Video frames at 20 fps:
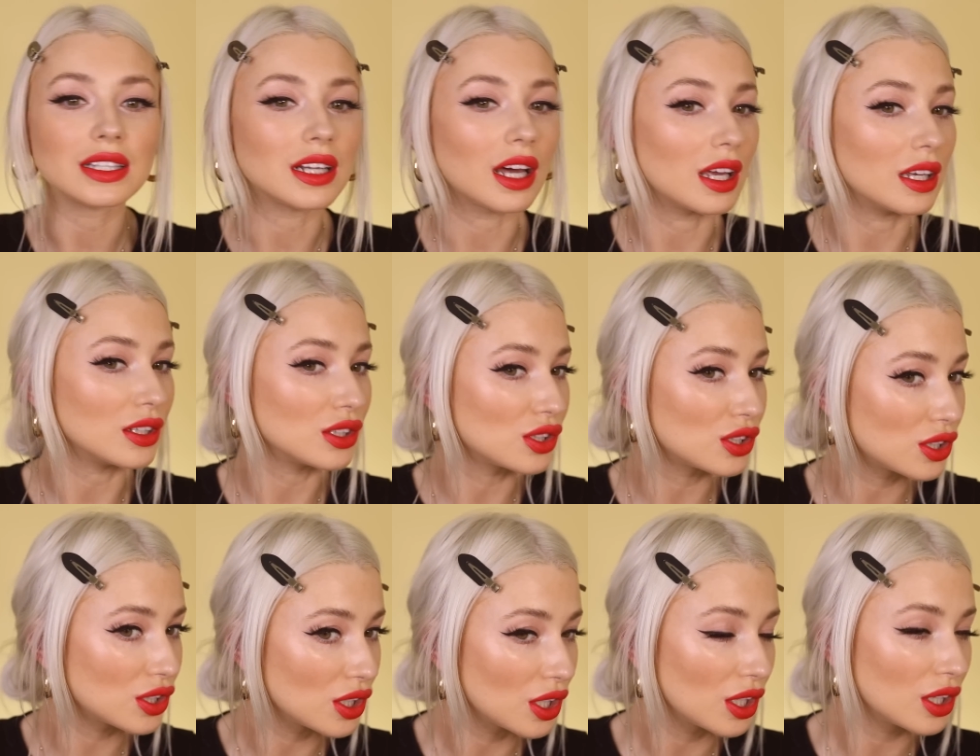
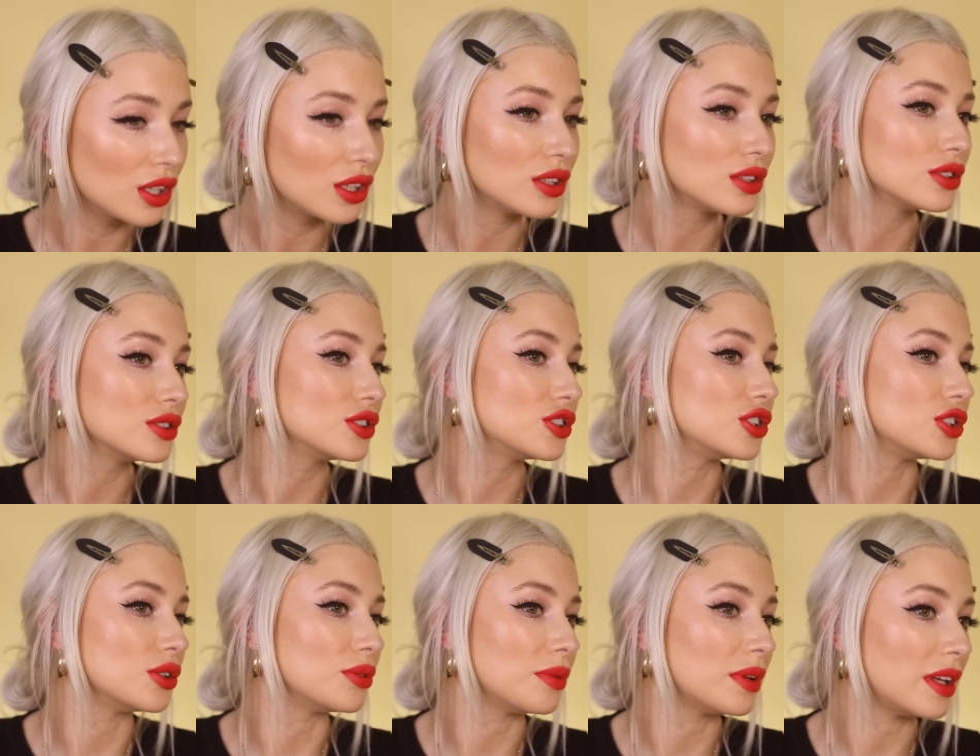nice,
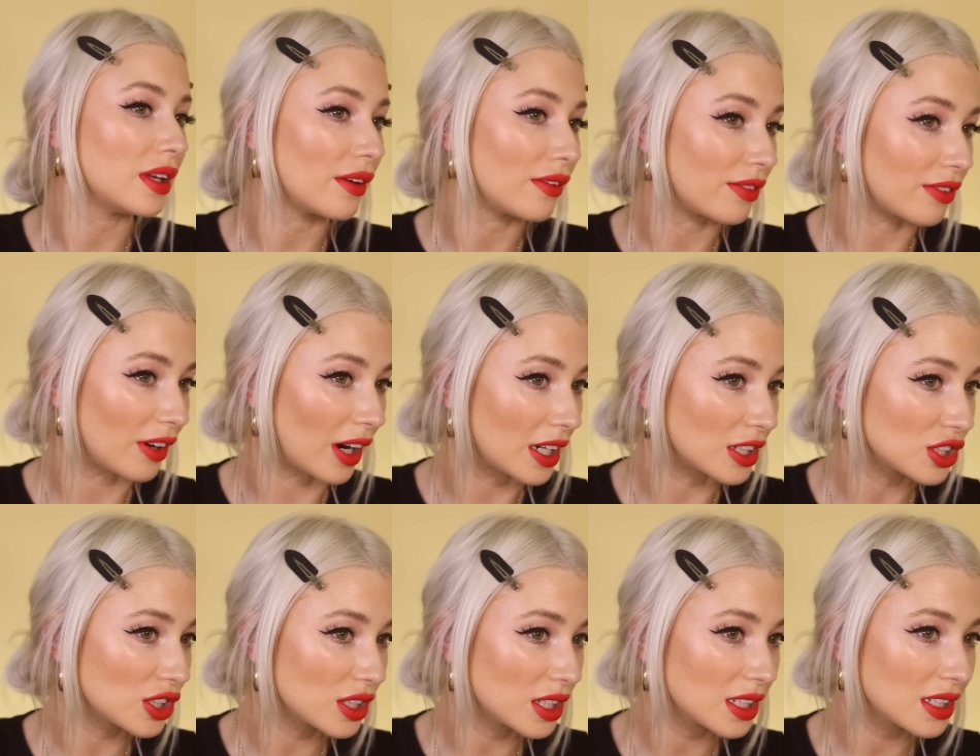dewy
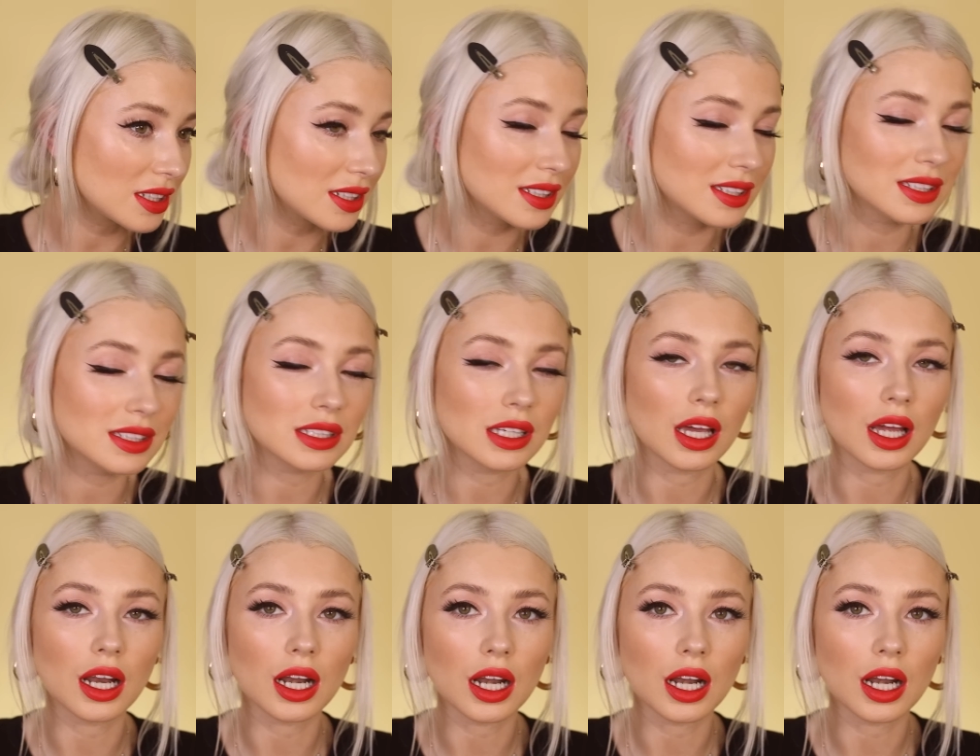freshness.